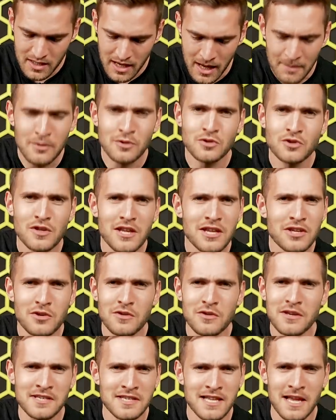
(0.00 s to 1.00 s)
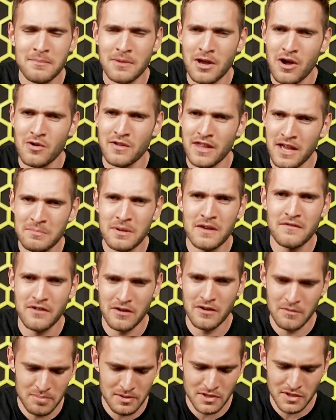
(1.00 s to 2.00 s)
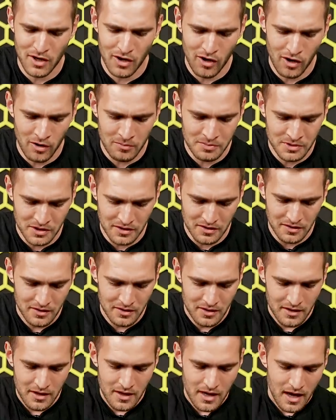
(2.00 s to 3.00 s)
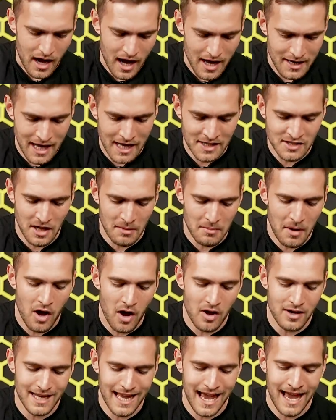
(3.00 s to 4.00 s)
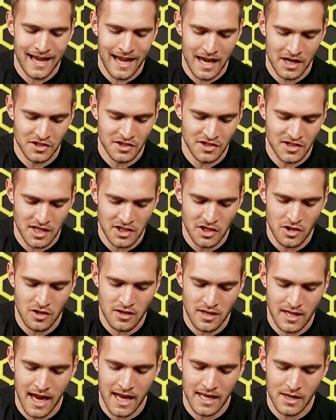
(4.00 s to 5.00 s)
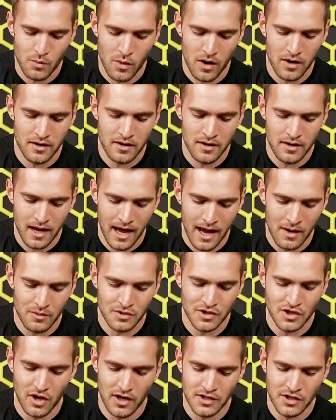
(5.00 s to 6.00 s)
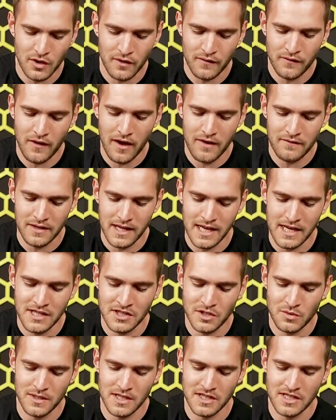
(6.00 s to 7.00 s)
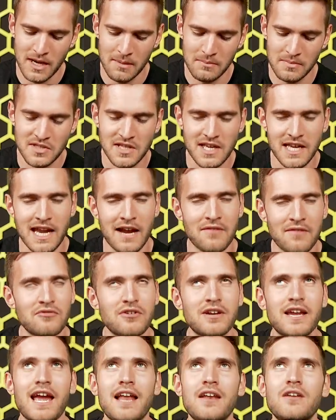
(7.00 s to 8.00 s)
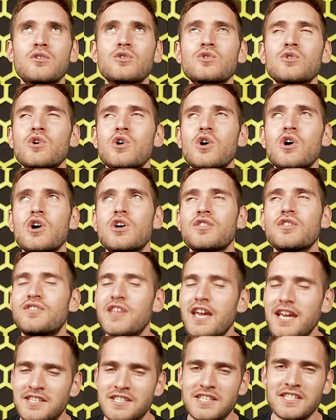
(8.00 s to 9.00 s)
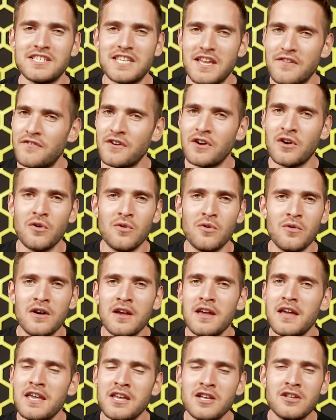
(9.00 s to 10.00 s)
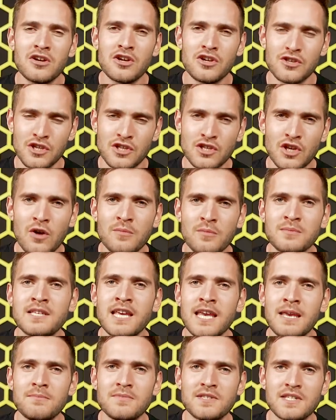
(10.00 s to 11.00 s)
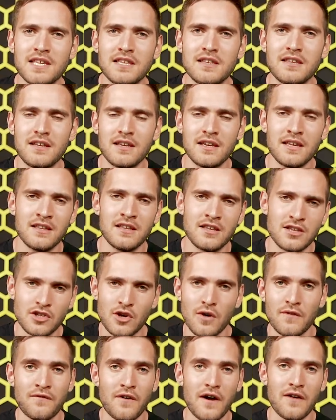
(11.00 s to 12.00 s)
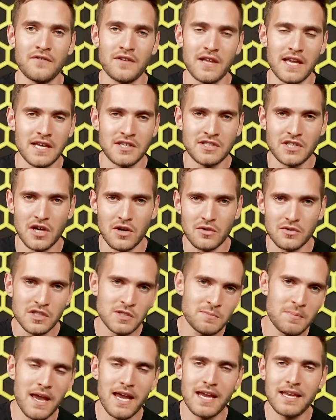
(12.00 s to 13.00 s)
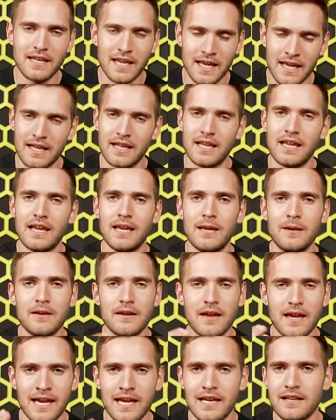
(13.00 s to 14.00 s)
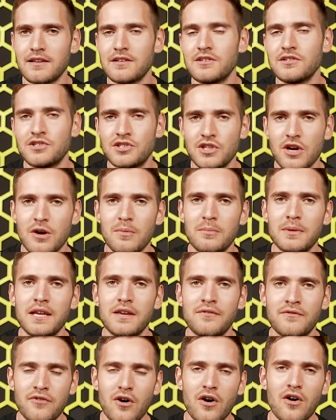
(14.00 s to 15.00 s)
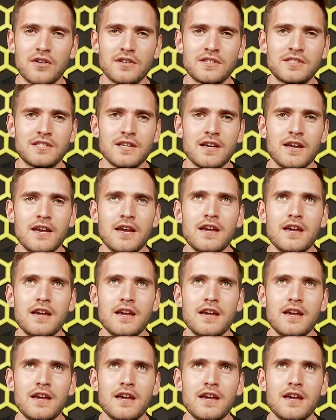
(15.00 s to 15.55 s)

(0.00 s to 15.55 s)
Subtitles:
I'm not sure they do need to let him go. That'd be a very bizarre option. Next up, Arnik Akash has said, do you think anyone outside top five leagues to win the Champions League ever again? This is difficult. You look at the top teams in the top five leagues, so Spain, Italy, England, Germany, France.